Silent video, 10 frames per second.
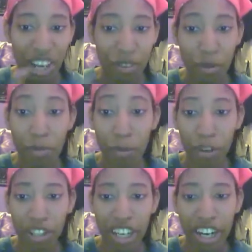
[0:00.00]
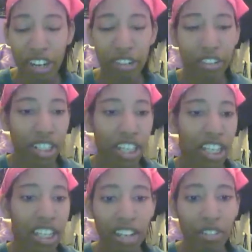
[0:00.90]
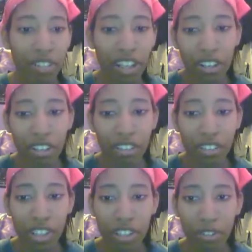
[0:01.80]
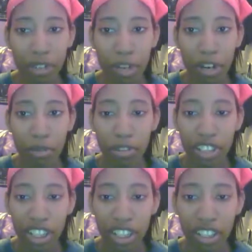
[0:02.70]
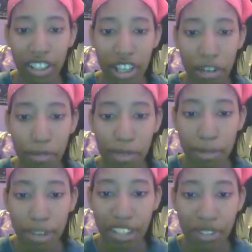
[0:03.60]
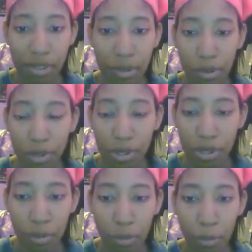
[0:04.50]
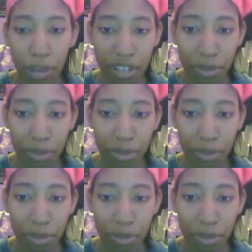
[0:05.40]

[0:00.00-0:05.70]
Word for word: I work now, and then when I'm not working, I'll be back in school, so I